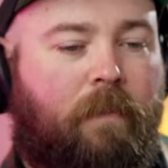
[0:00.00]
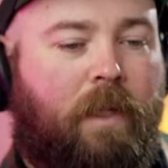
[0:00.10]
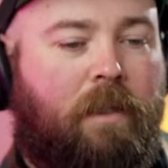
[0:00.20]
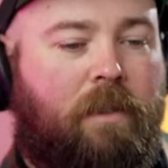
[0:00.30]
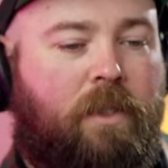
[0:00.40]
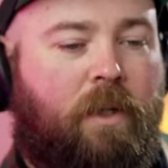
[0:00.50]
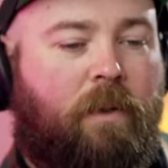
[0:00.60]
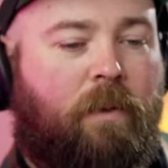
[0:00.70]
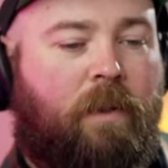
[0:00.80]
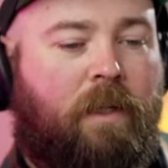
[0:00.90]

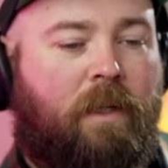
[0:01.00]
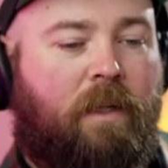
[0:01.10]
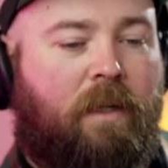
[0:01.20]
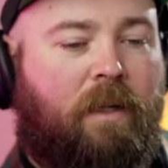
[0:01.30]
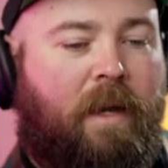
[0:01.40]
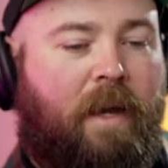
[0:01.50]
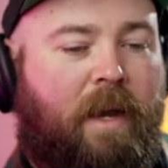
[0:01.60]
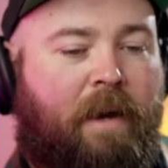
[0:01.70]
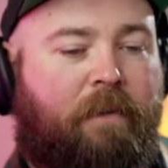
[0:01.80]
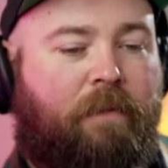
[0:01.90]
So
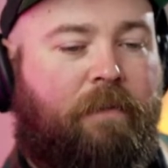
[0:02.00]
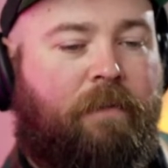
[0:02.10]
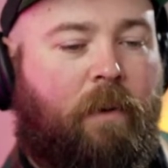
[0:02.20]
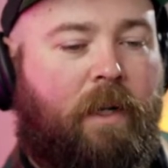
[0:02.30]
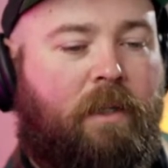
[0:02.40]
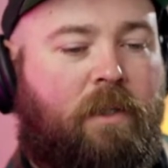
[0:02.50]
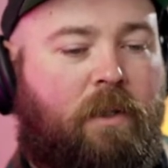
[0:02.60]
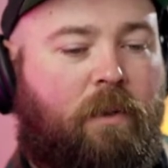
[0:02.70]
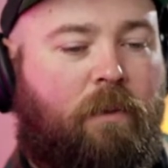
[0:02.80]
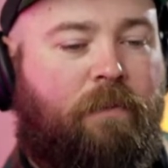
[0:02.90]
after
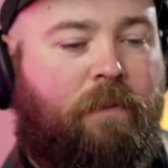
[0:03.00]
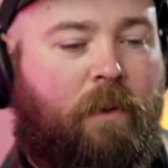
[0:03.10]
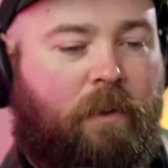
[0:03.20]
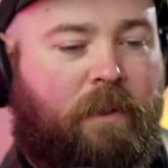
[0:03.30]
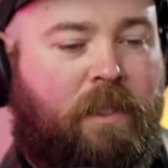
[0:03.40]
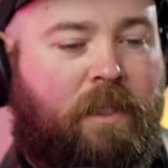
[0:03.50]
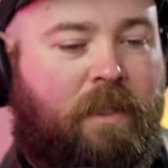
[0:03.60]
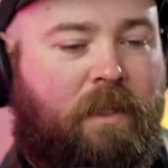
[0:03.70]
42 folds,